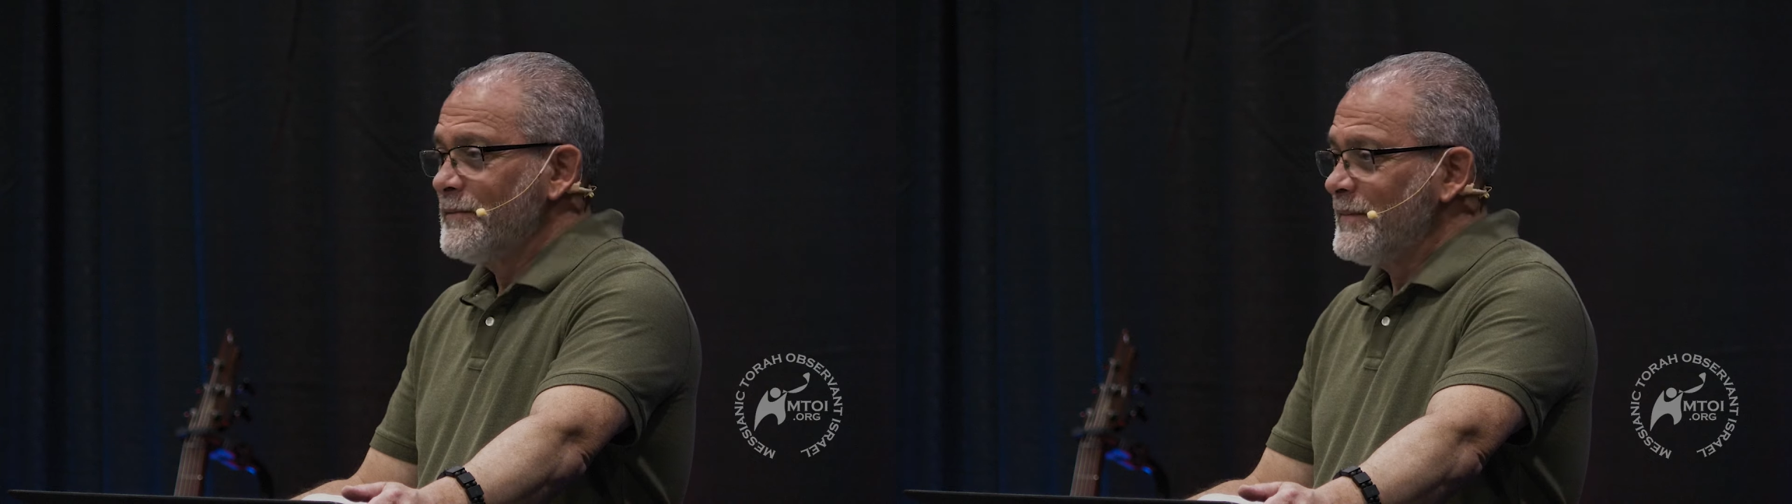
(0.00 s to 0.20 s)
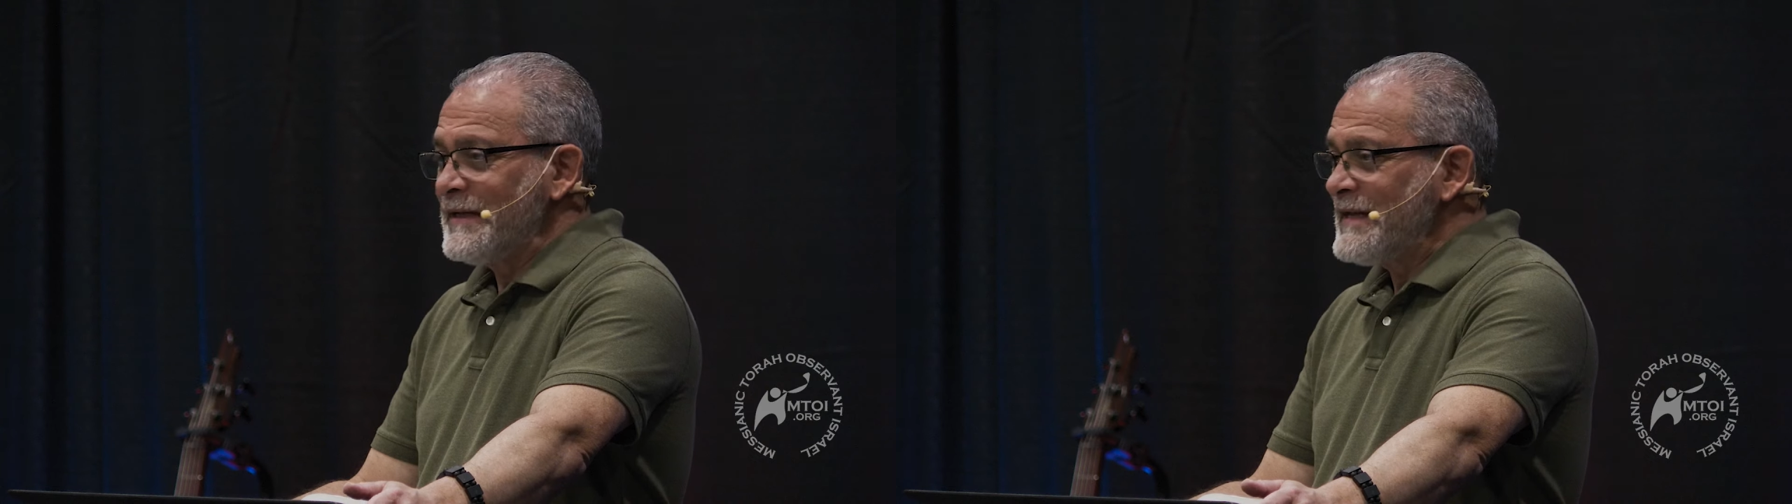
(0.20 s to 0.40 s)

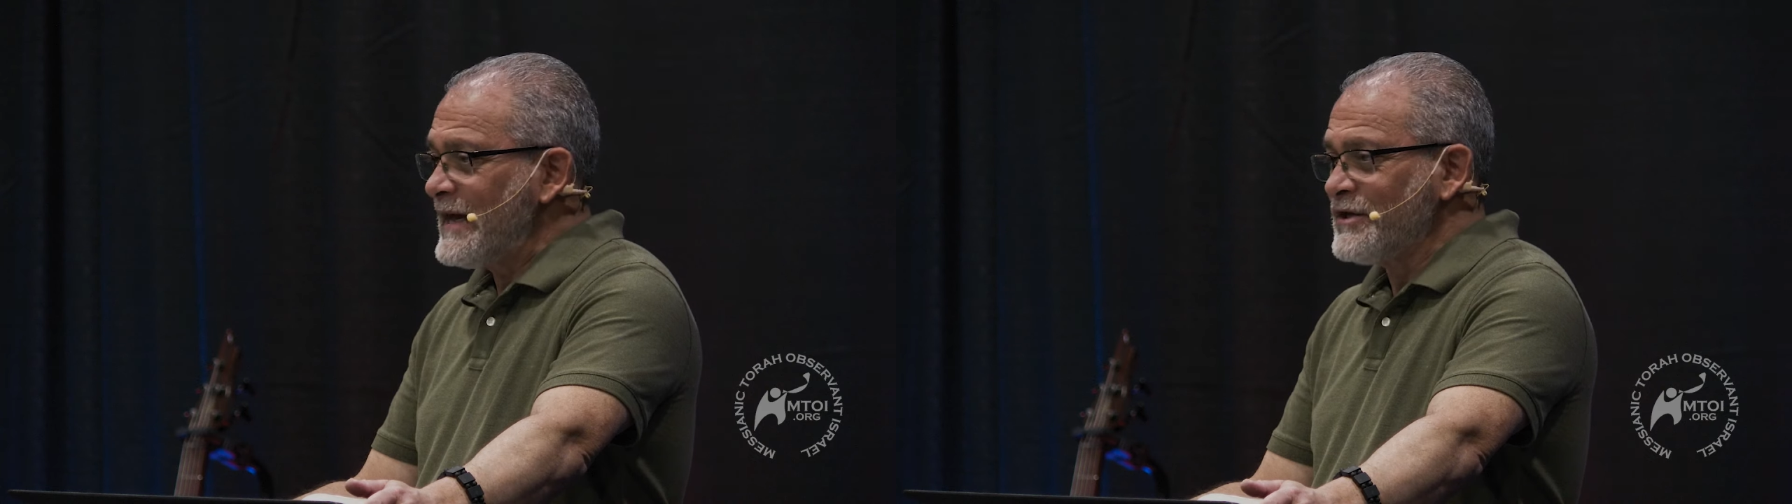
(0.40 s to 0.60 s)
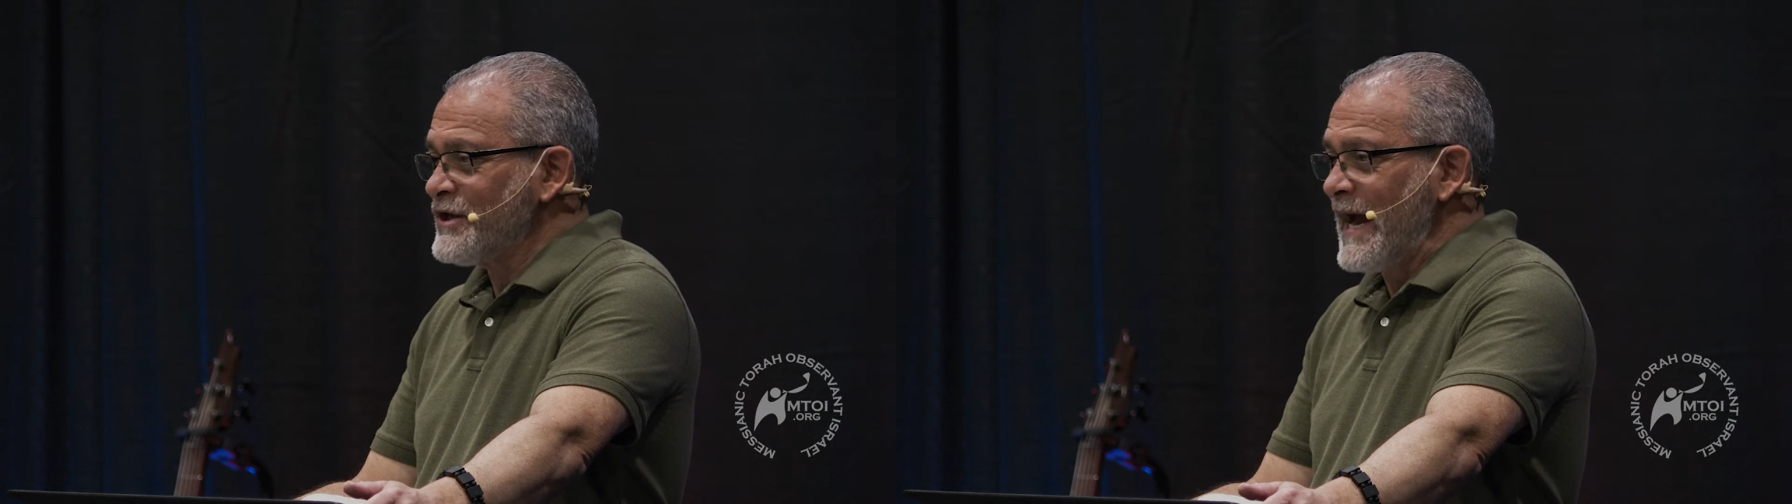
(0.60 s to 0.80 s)
That's
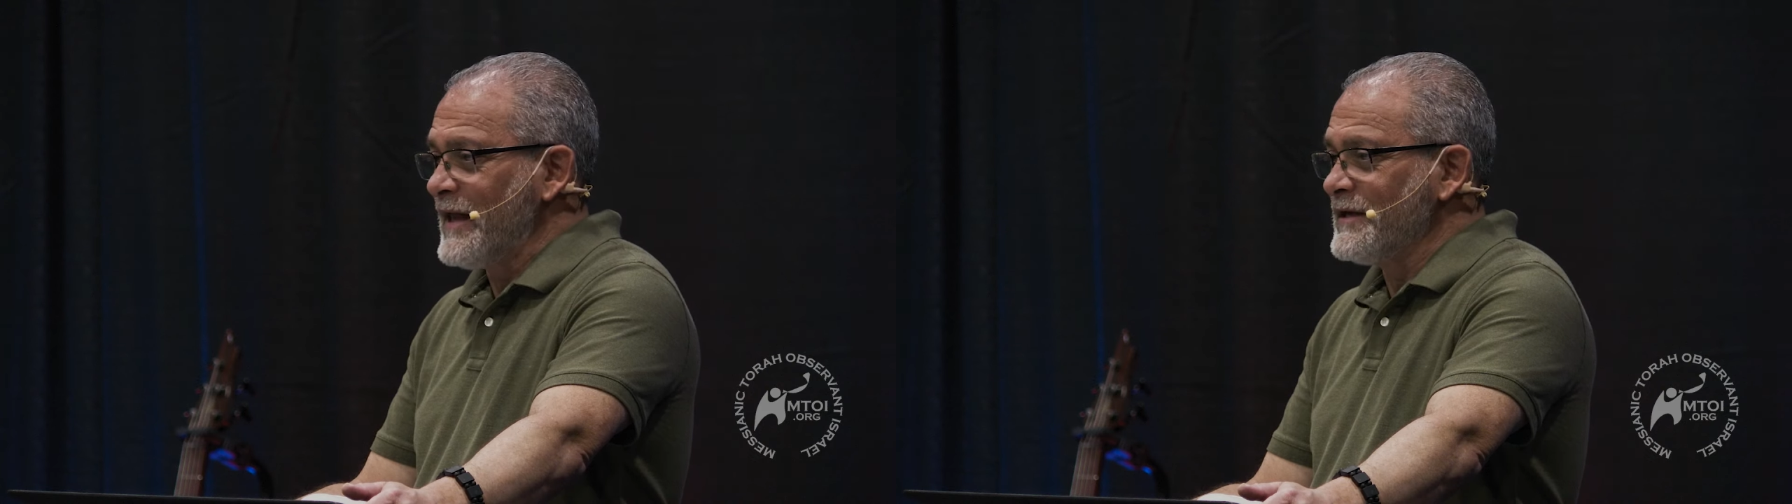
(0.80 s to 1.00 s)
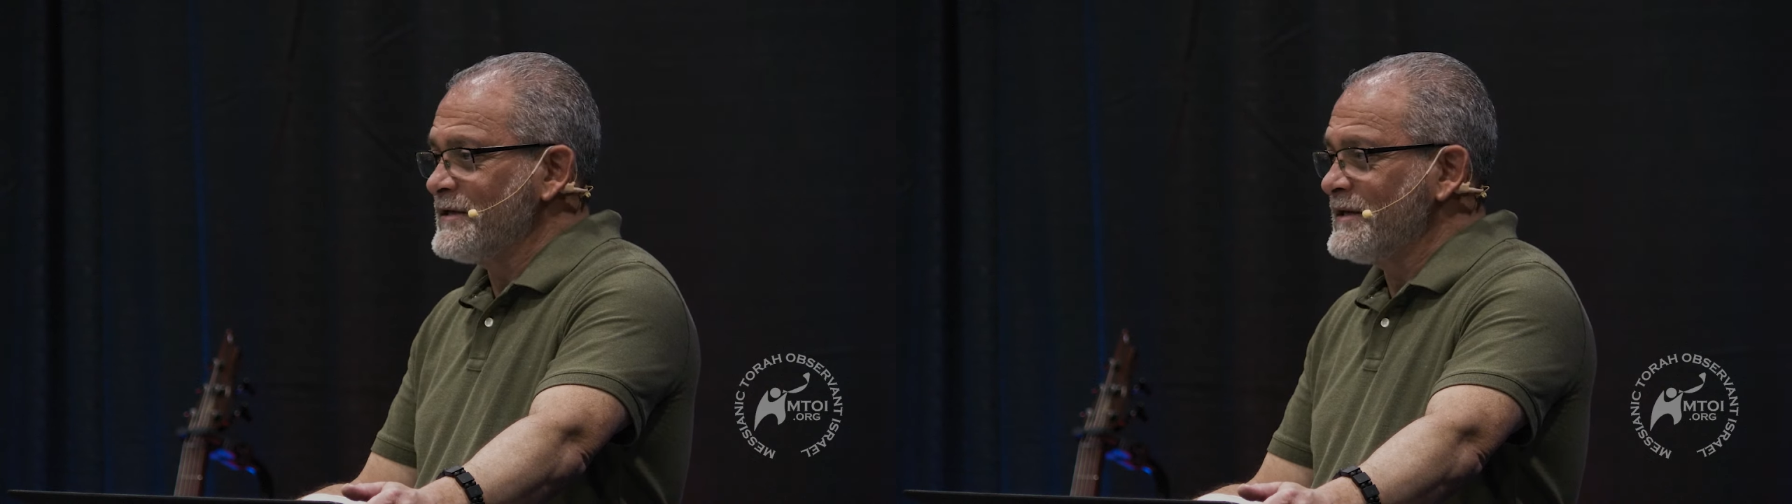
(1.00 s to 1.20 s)
not a
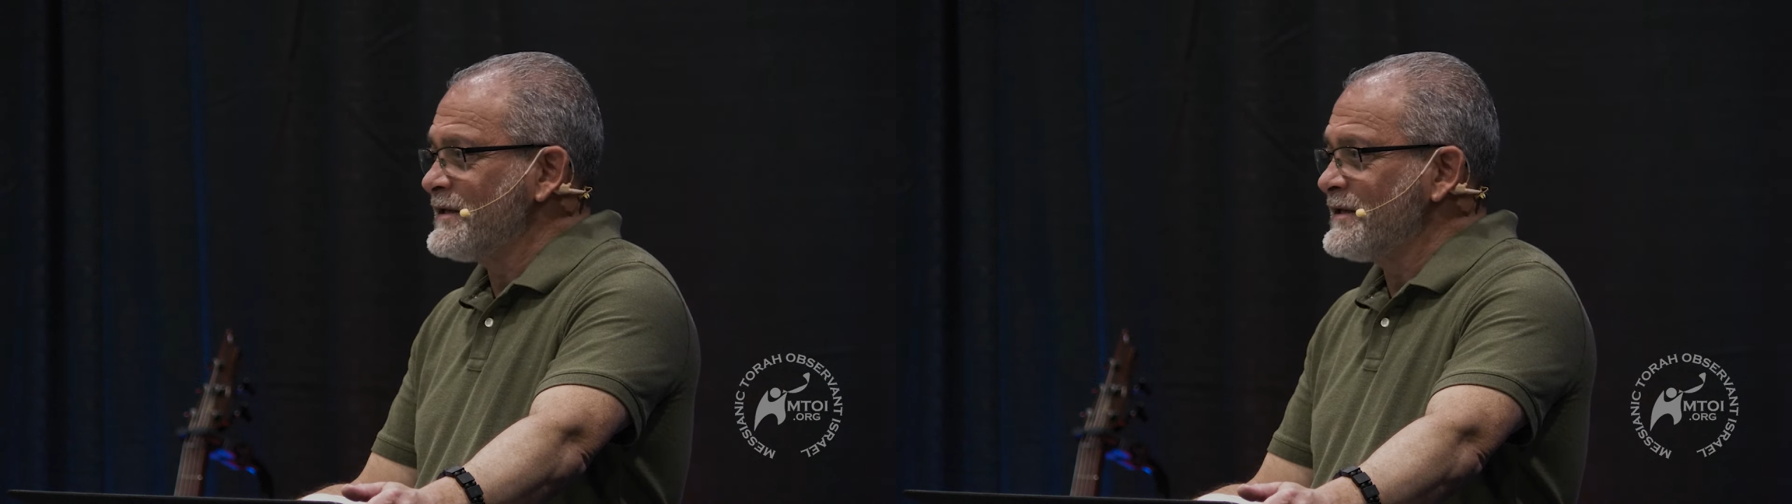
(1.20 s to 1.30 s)
challenge.